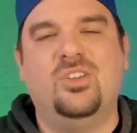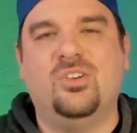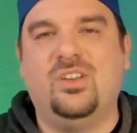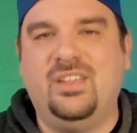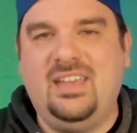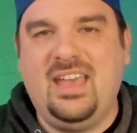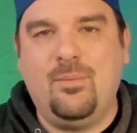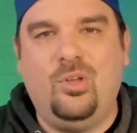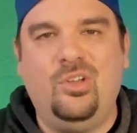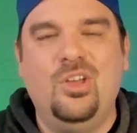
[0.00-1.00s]
you're going to
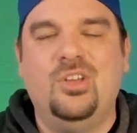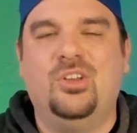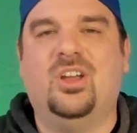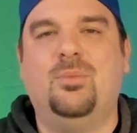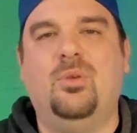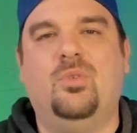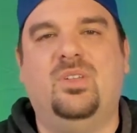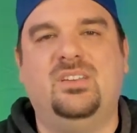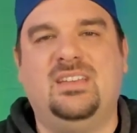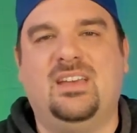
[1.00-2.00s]
gamble, you're going to be
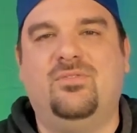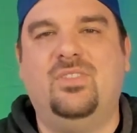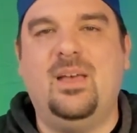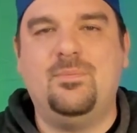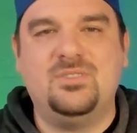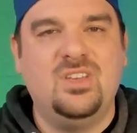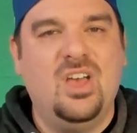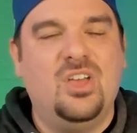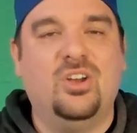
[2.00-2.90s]
willing to take flips,